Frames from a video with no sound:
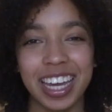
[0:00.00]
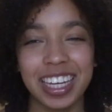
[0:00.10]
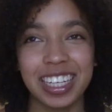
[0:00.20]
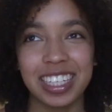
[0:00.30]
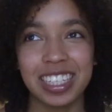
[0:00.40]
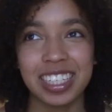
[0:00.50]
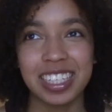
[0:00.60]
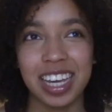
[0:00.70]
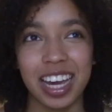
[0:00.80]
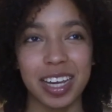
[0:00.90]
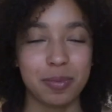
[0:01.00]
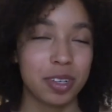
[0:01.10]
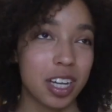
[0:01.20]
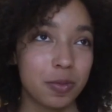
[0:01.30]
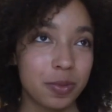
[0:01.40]
and I
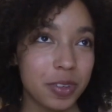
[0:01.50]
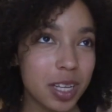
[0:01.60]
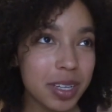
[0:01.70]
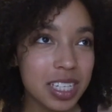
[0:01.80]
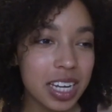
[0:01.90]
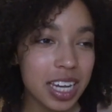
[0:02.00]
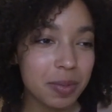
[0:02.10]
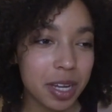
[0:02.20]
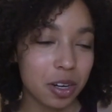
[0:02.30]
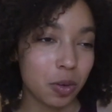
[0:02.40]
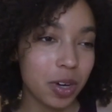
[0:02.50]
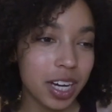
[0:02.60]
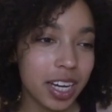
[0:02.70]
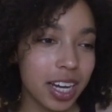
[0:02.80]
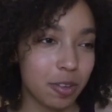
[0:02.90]
put off filming today. I don't know
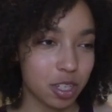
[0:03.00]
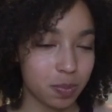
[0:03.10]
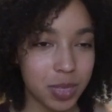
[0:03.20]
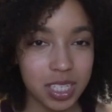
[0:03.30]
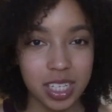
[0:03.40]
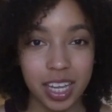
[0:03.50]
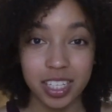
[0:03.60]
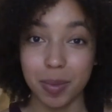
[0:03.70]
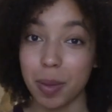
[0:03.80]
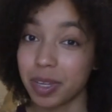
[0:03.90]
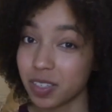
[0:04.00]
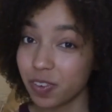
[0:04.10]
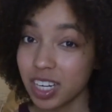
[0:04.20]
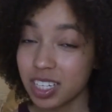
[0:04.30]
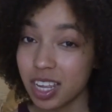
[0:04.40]
why. I was just busy. I saw my best
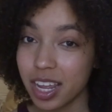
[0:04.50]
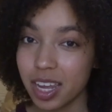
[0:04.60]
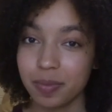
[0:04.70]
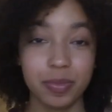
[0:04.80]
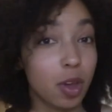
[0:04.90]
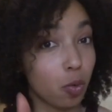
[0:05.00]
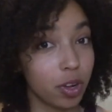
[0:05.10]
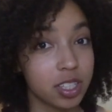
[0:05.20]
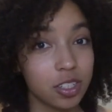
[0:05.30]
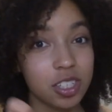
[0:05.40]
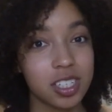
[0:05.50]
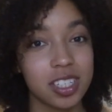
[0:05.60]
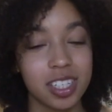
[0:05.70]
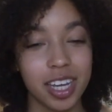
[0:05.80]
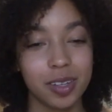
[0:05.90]
friend today with social
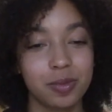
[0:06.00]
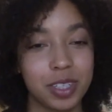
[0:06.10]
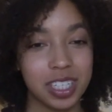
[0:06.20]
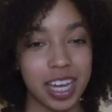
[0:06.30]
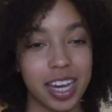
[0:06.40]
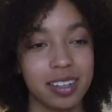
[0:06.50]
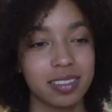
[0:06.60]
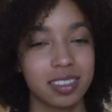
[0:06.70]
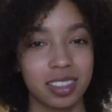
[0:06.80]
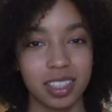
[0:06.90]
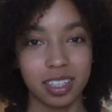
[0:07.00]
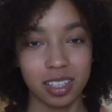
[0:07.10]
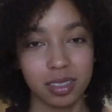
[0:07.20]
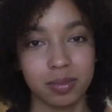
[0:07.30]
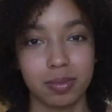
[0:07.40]
distancing. We sat in
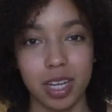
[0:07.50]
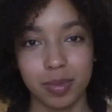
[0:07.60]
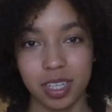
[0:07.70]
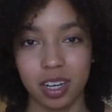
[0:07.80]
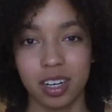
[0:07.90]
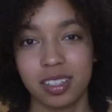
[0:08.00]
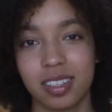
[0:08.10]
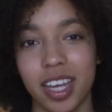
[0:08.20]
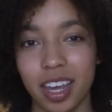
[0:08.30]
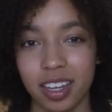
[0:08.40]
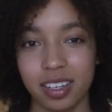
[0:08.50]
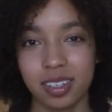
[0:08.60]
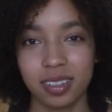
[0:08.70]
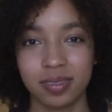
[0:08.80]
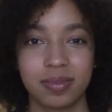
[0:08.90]
our mom's cars
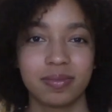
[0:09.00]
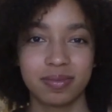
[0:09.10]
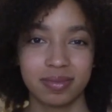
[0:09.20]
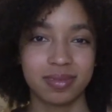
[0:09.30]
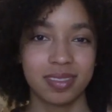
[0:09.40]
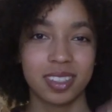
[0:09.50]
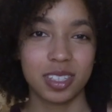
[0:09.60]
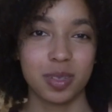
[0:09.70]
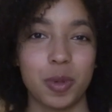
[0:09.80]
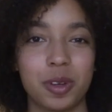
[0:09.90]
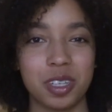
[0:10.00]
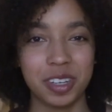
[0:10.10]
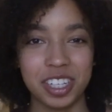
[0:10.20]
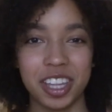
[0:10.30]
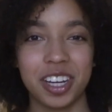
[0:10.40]
and spoke
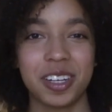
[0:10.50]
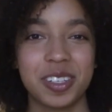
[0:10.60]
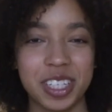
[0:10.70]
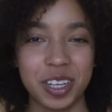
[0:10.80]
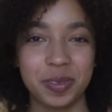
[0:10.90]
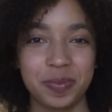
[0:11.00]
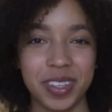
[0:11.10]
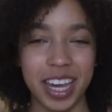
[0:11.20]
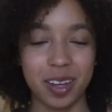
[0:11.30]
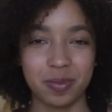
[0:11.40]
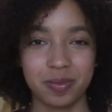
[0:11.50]
to each other. So yeah.